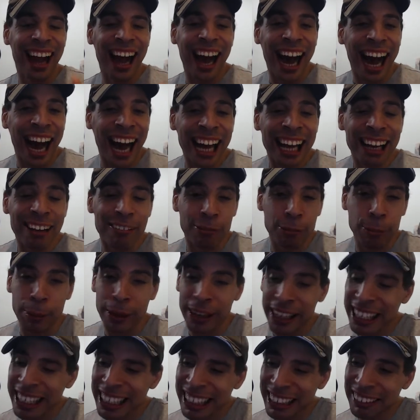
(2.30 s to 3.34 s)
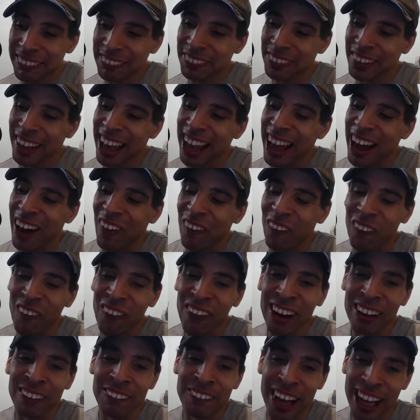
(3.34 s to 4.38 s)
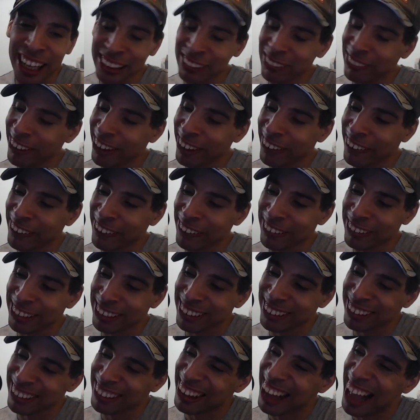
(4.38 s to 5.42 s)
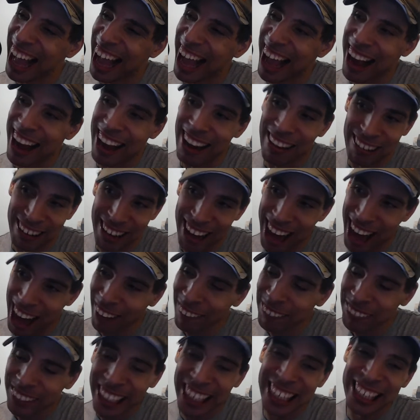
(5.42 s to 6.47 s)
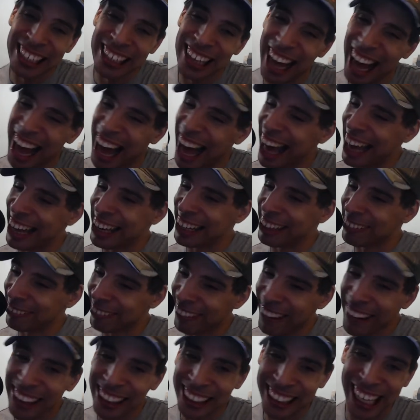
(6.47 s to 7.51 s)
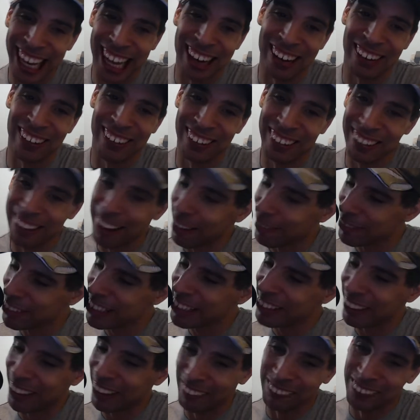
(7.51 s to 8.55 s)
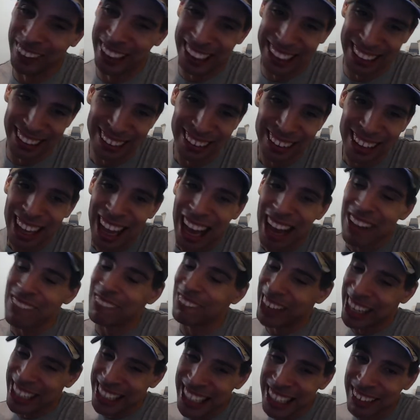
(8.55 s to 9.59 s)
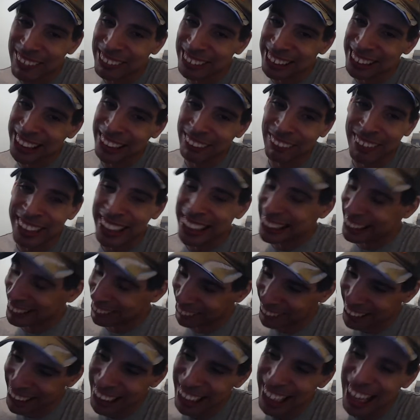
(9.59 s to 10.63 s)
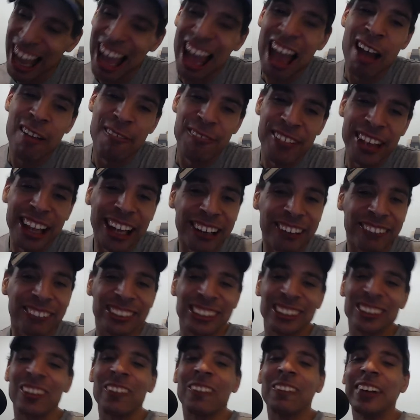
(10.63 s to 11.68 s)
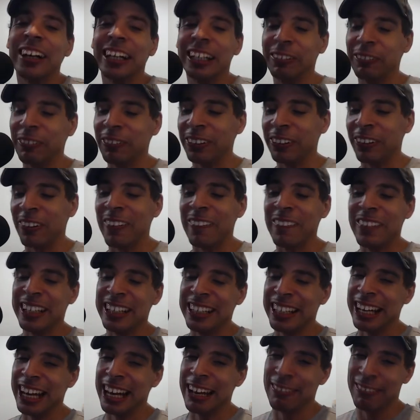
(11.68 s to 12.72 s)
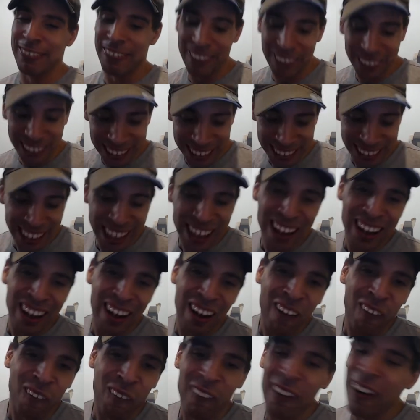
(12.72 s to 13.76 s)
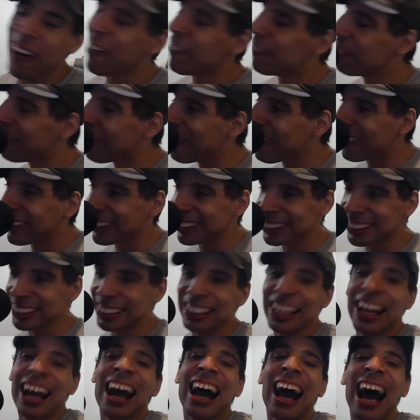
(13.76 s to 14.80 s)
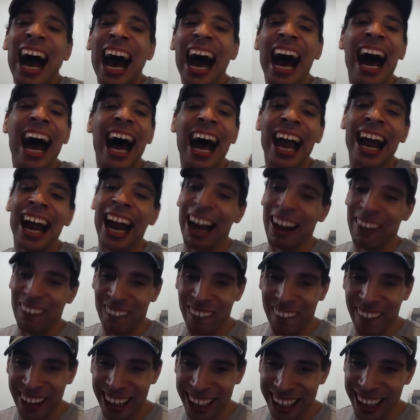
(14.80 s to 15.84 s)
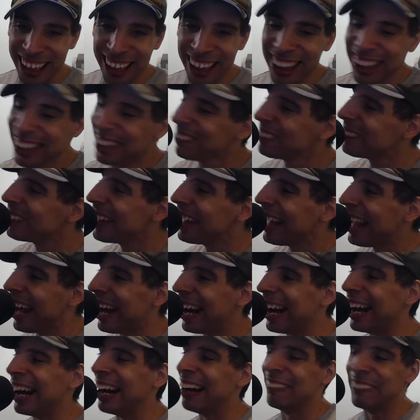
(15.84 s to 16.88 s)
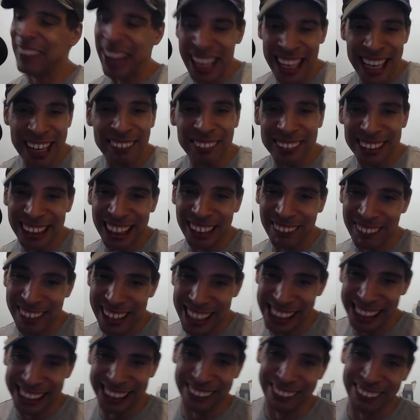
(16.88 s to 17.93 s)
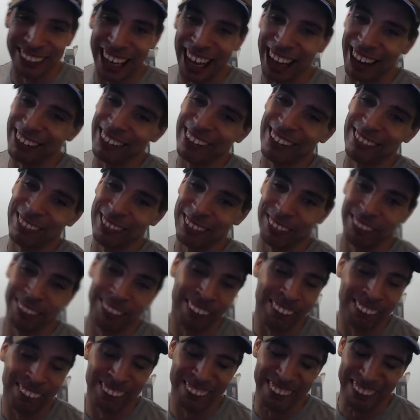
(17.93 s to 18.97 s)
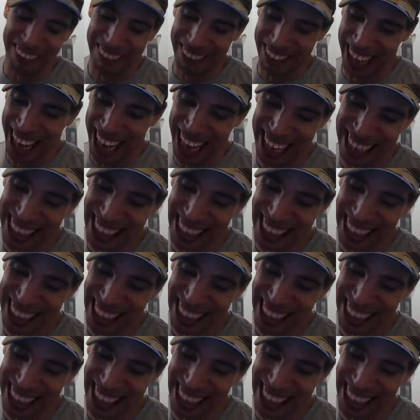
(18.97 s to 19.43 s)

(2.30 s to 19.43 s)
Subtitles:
Hi everybody, welcome back to another update on the Want channel, a video update. My name is Nick Mangione. Thank you so much for joining me today, folks. Well, folks, hi, how are ya? My name is Nick Mangione. I don't know if you're wondering or not.